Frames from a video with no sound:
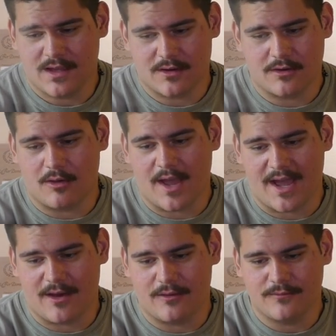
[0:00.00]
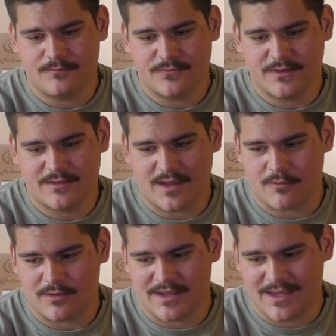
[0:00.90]
I don't know how. I
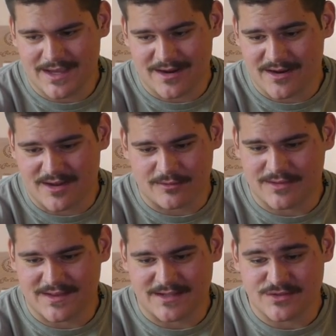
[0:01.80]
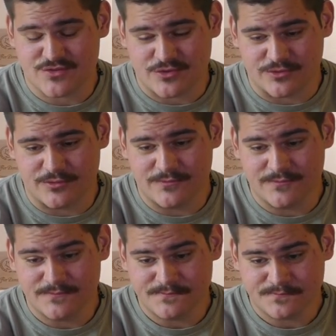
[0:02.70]
don't really care. I don't think that's true.
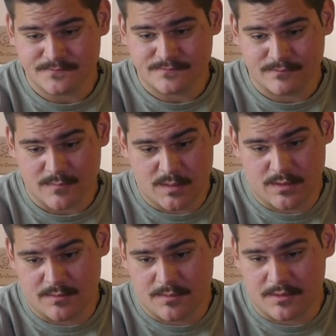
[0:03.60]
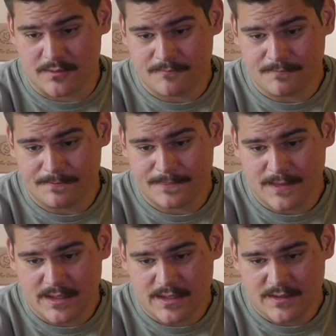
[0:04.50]
Maybe it might be.
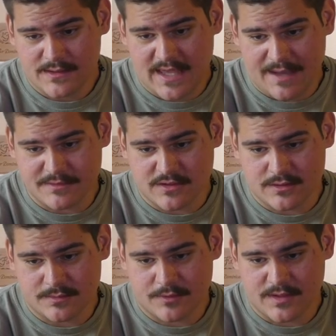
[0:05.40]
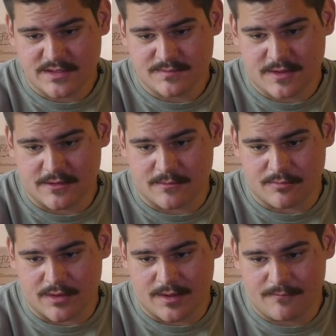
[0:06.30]
The Amazon upgrade is better than
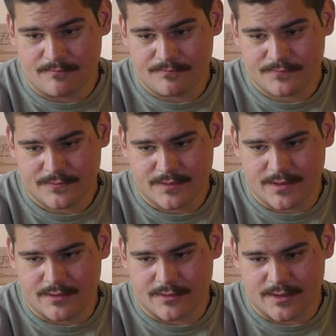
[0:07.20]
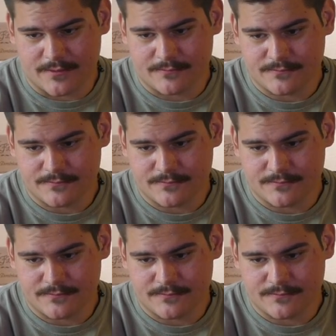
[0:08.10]
Prime. Yeah, okay.